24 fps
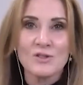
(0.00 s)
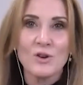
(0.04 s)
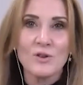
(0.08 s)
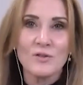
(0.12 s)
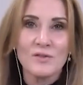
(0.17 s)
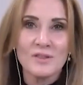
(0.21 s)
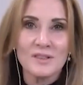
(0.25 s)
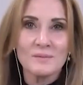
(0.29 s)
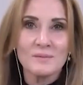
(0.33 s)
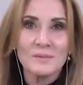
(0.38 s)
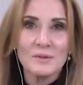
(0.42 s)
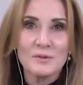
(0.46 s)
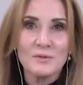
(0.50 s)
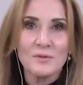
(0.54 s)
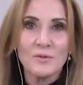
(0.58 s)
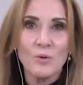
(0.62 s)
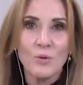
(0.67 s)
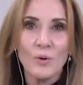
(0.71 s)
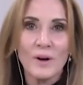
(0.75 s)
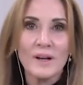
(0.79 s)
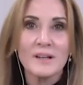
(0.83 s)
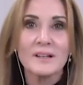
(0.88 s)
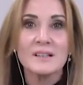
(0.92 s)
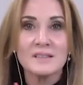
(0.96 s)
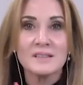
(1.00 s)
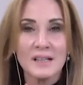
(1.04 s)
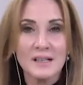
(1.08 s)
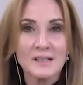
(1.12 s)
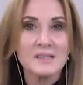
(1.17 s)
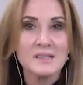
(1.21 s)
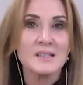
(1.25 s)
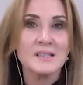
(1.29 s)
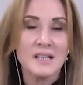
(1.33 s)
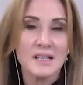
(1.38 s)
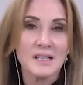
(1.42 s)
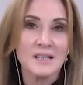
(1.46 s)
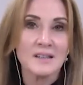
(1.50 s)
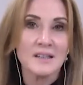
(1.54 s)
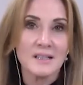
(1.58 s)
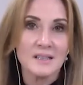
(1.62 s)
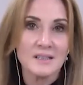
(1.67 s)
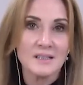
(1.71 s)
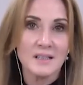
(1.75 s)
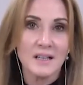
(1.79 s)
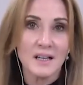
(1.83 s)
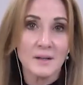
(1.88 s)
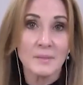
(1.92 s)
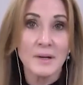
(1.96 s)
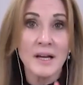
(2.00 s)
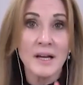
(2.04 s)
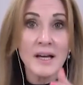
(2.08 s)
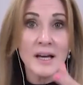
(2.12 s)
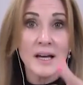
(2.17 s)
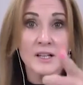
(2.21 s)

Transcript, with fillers: often before and it does take that time